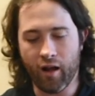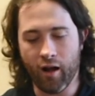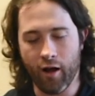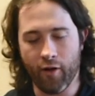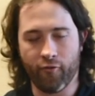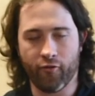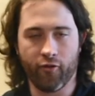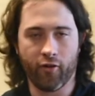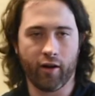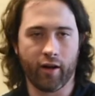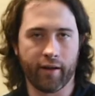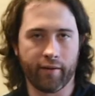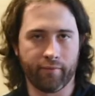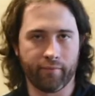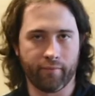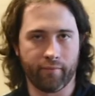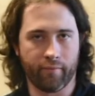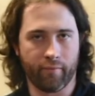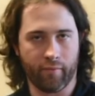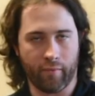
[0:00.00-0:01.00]

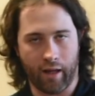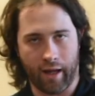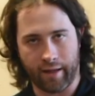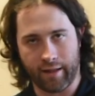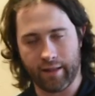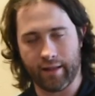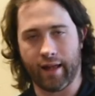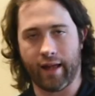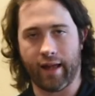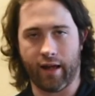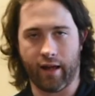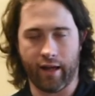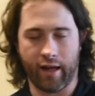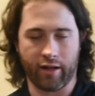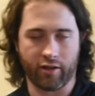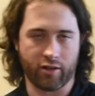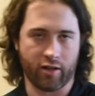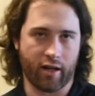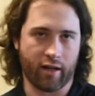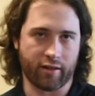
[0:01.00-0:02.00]
upfront, I need that
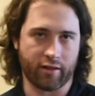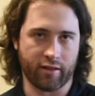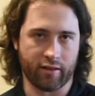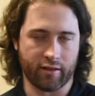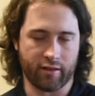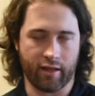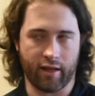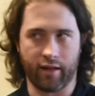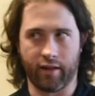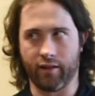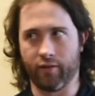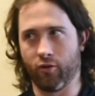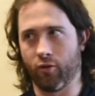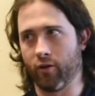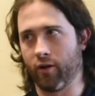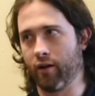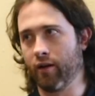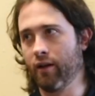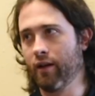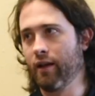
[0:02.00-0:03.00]
extra oxygen setting,
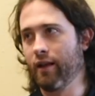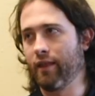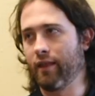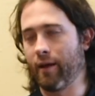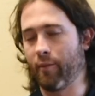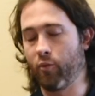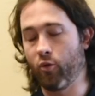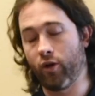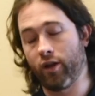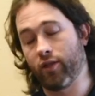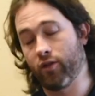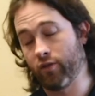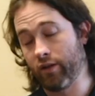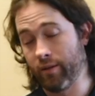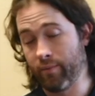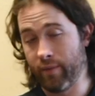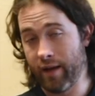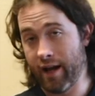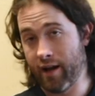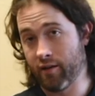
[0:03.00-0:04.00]
or that
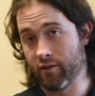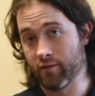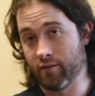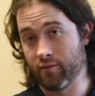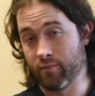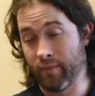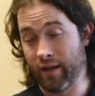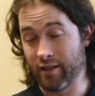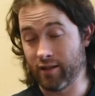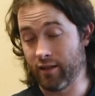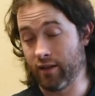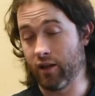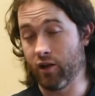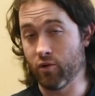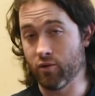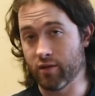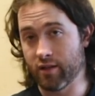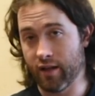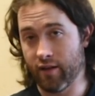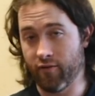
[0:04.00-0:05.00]
0.3 pounds makes a
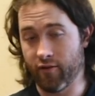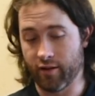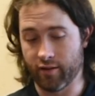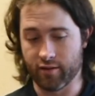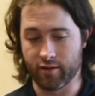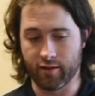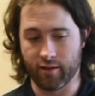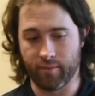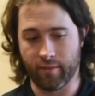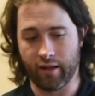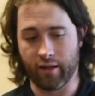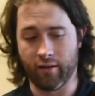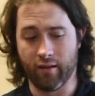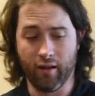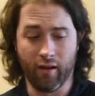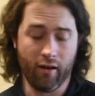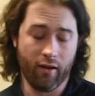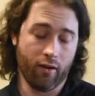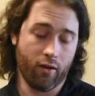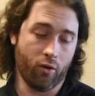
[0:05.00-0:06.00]
huge difference to me?
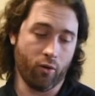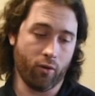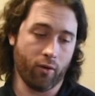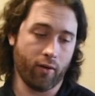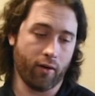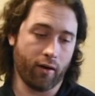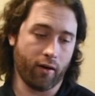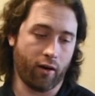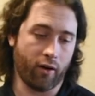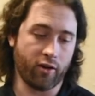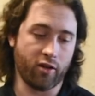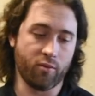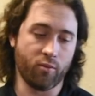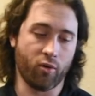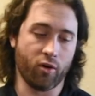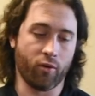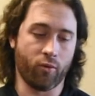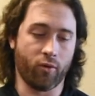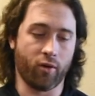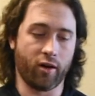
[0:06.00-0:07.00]
Or are you
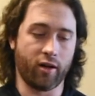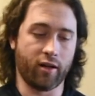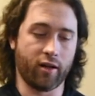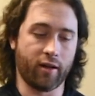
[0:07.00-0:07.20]
more worried